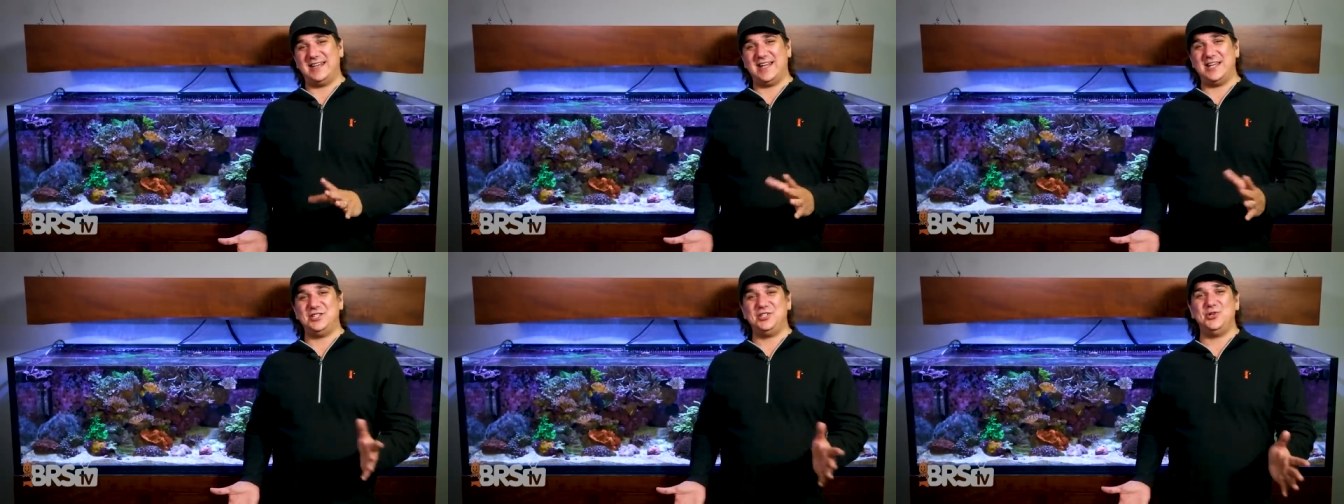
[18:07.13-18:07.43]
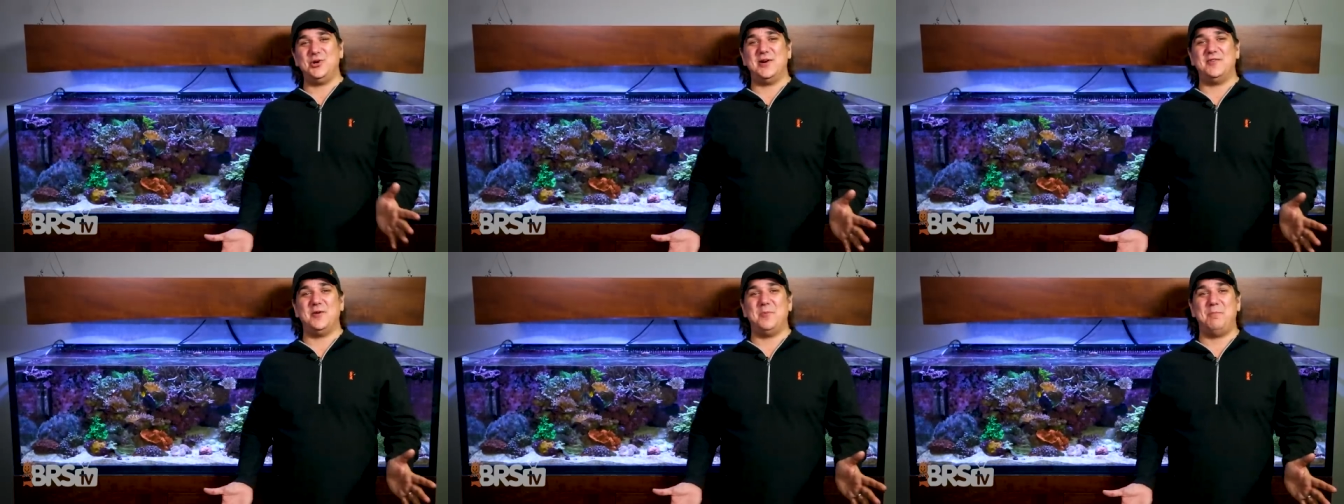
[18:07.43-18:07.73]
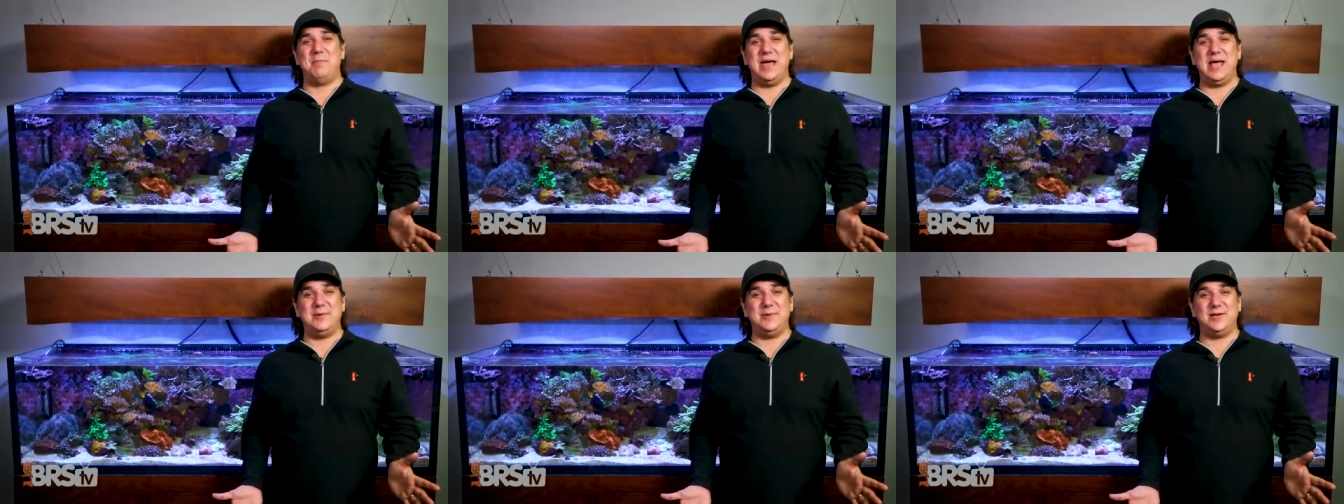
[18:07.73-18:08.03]
and I do have a
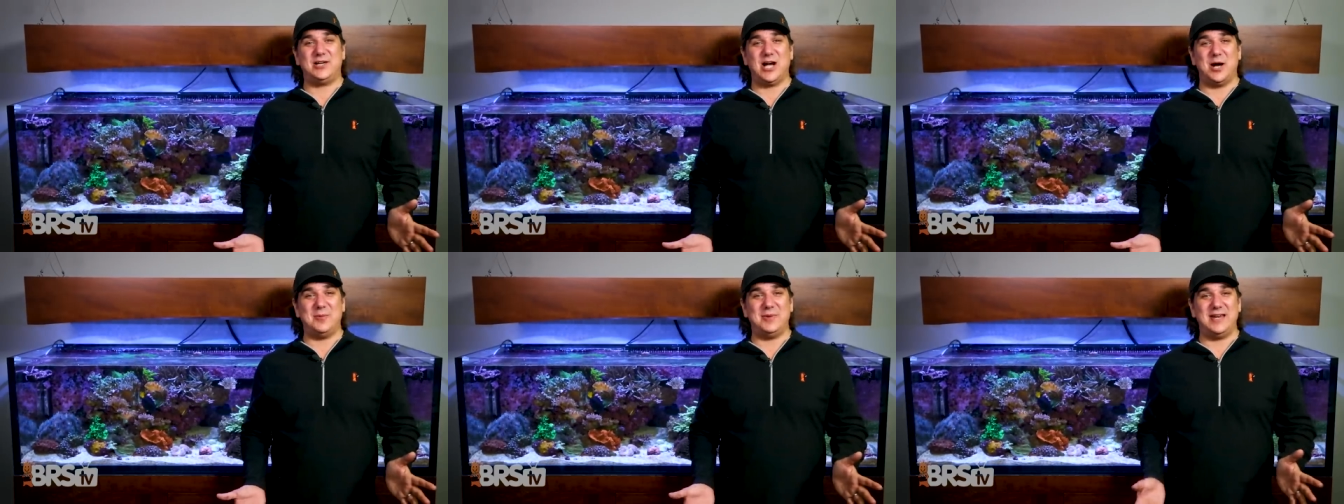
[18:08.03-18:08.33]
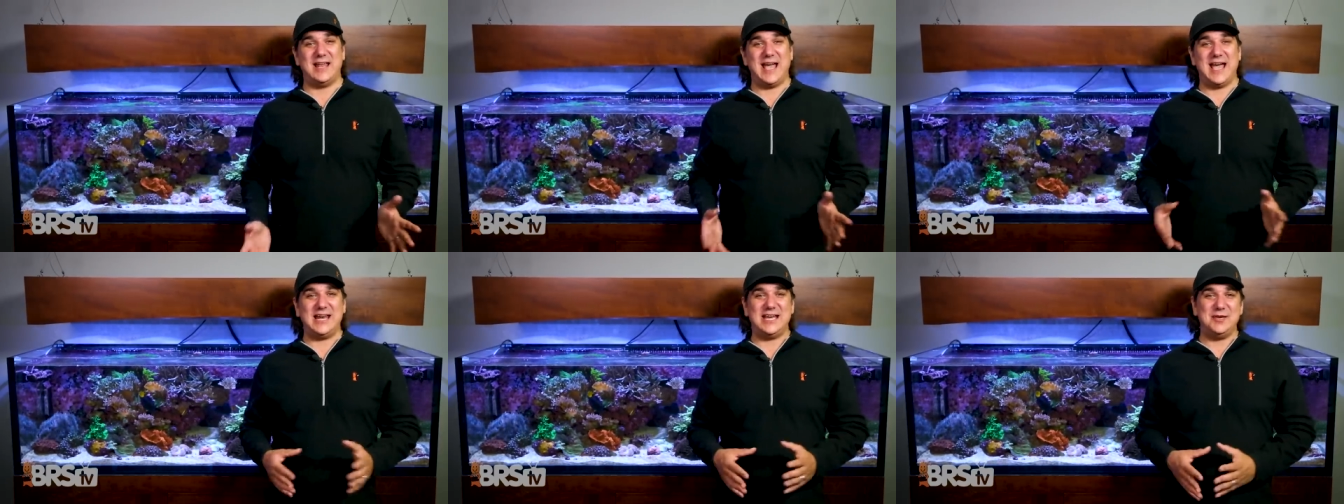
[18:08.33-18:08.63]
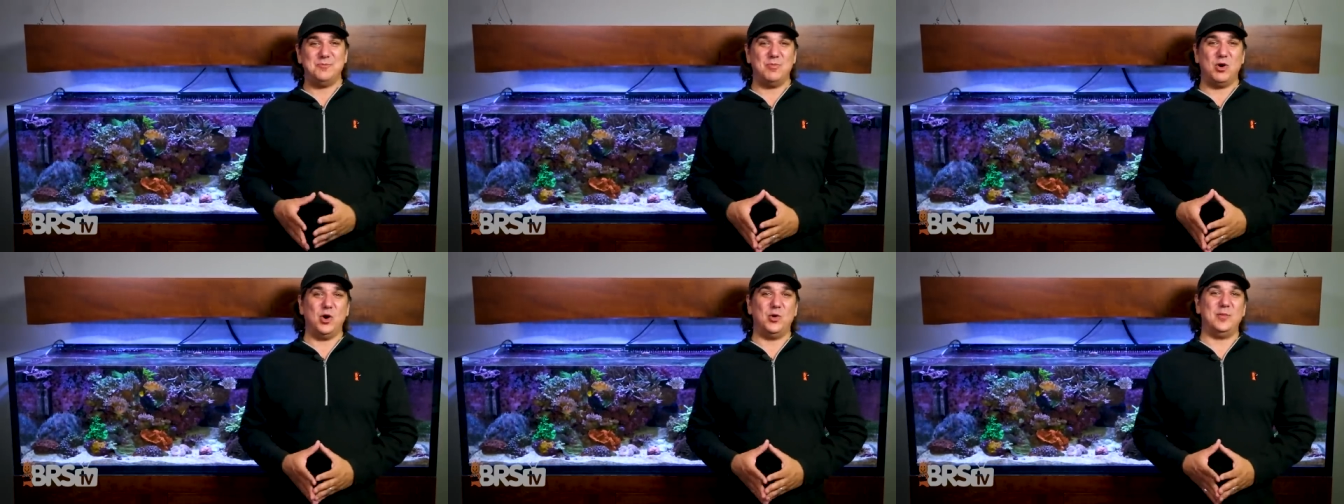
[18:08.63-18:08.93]
baby coming
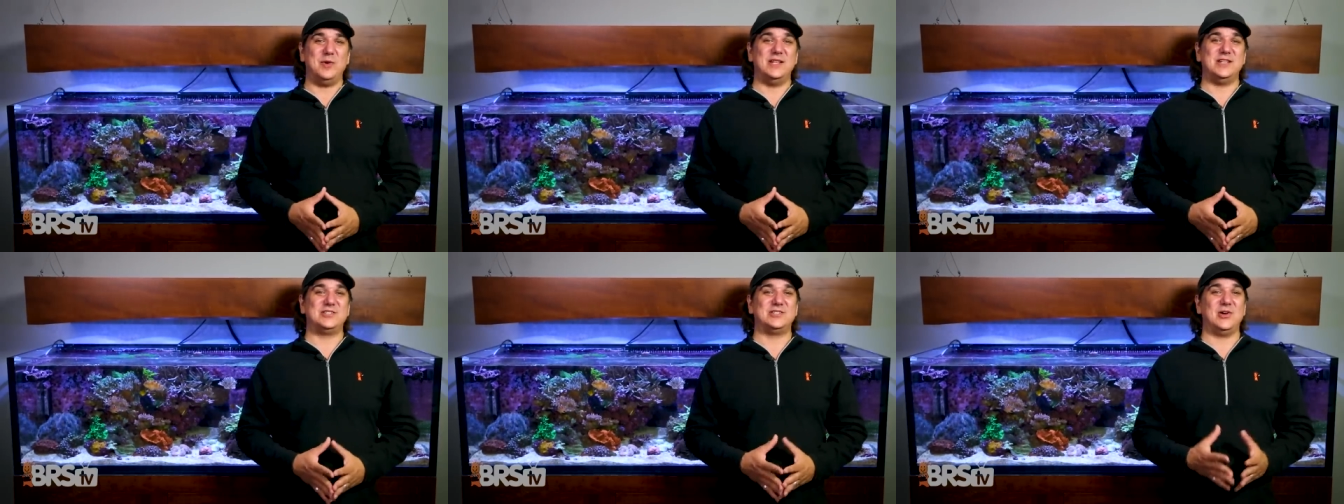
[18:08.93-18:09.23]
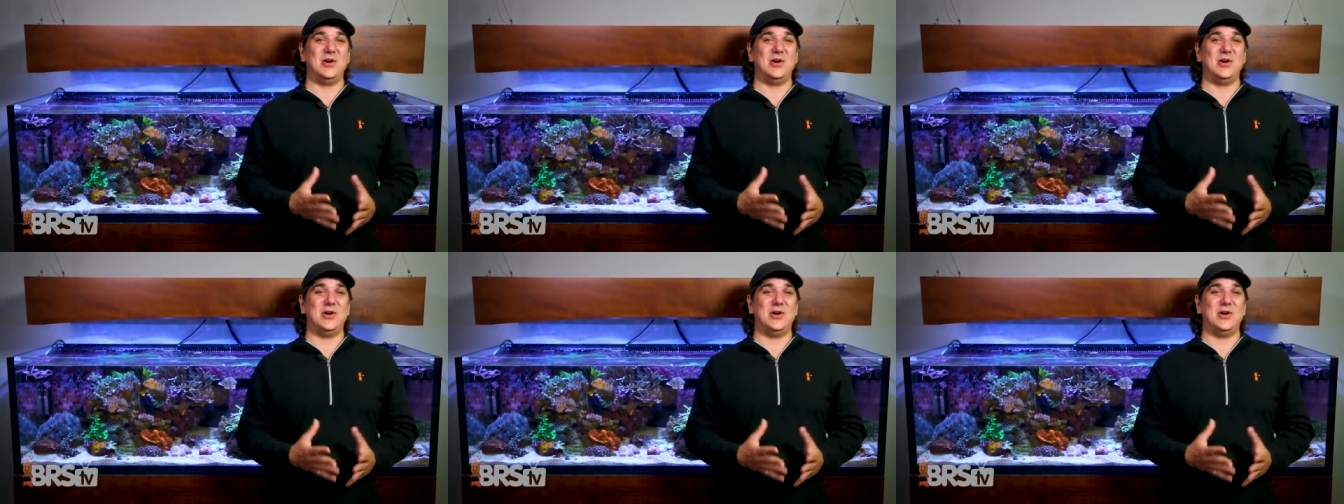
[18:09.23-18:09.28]
any moment,